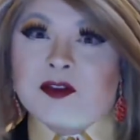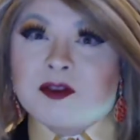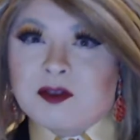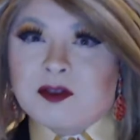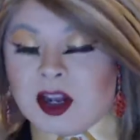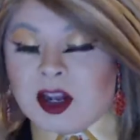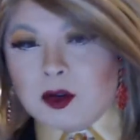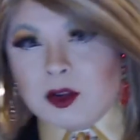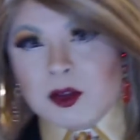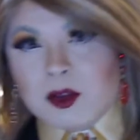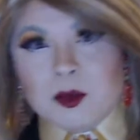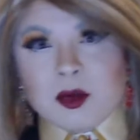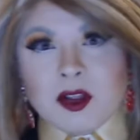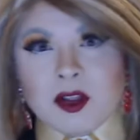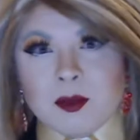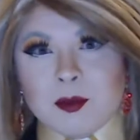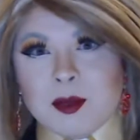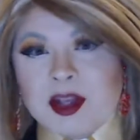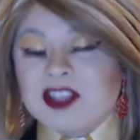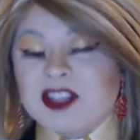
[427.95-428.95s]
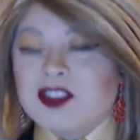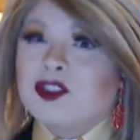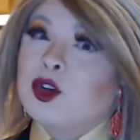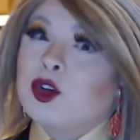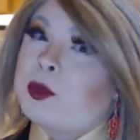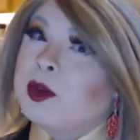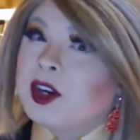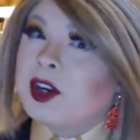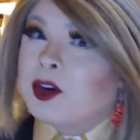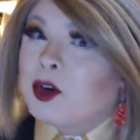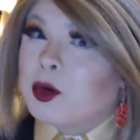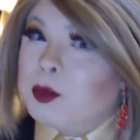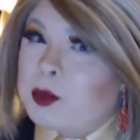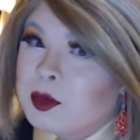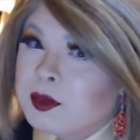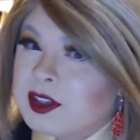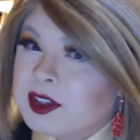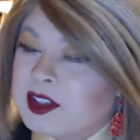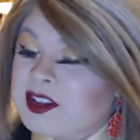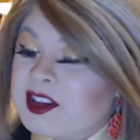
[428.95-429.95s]
not only one of the best superhero
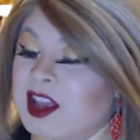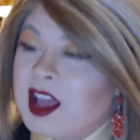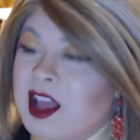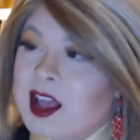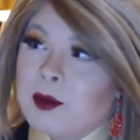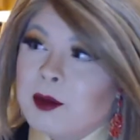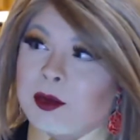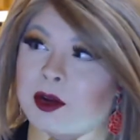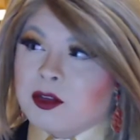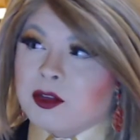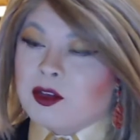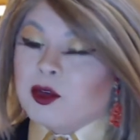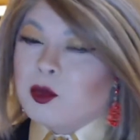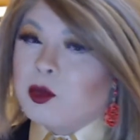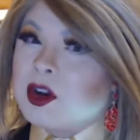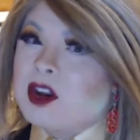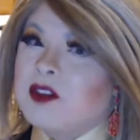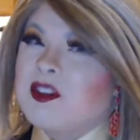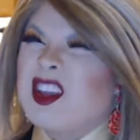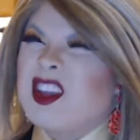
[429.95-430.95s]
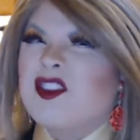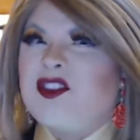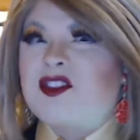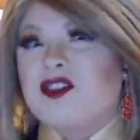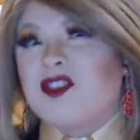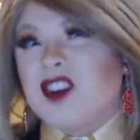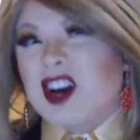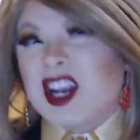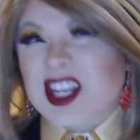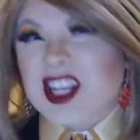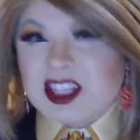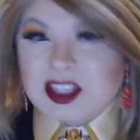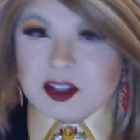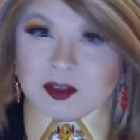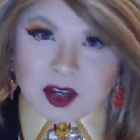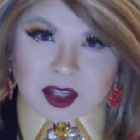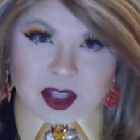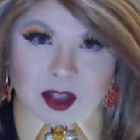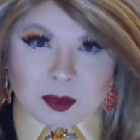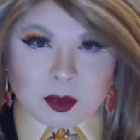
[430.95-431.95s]
movies but also one of the funniest
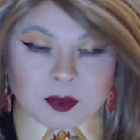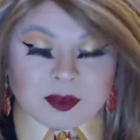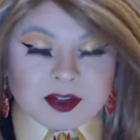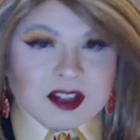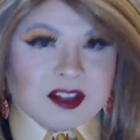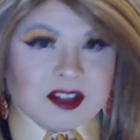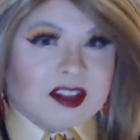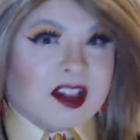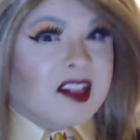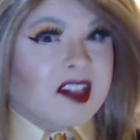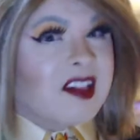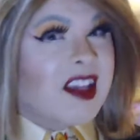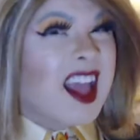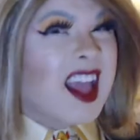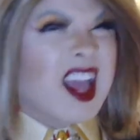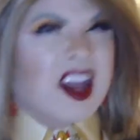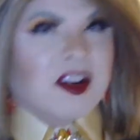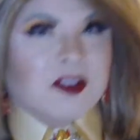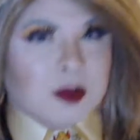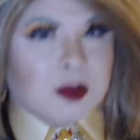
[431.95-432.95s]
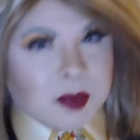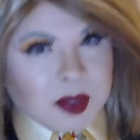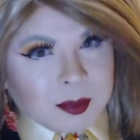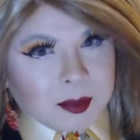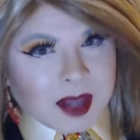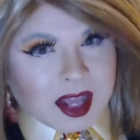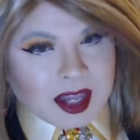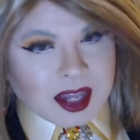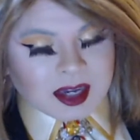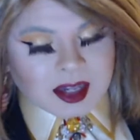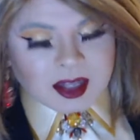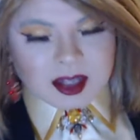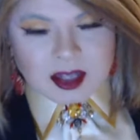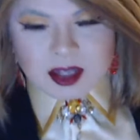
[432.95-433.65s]
fucking movies that's ever been made.